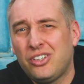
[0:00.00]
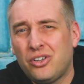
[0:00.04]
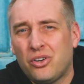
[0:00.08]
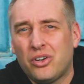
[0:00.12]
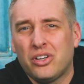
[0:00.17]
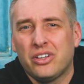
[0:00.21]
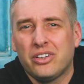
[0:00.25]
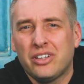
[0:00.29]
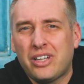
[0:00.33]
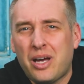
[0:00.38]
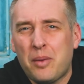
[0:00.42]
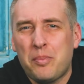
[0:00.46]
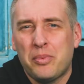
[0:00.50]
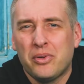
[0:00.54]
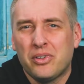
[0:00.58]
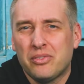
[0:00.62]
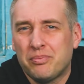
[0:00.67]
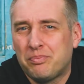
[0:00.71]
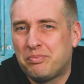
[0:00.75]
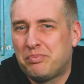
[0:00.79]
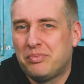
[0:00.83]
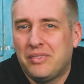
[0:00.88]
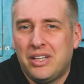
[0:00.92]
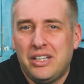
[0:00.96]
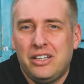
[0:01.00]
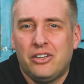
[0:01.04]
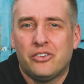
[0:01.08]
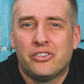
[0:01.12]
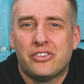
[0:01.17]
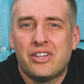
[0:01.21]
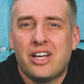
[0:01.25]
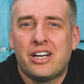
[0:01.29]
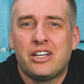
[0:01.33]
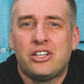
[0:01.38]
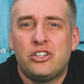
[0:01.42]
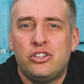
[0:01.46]
you know, a couple you know,
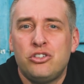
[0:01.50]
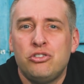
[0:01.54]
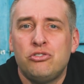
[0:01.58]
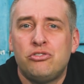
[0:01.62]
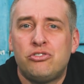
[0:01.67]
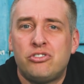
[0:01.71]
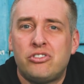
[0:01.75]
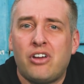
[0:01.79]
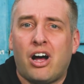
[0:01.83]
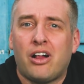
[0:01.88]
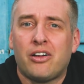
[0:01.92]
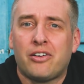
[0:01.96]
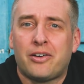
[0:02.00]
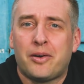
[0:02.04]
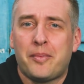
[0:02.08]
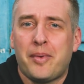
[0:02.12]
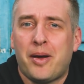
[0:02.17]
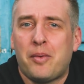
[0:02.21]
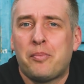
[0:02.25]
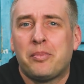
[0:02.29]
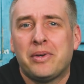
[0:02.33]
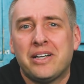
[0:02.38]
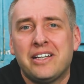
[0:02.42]
it's not a huge dollar amount,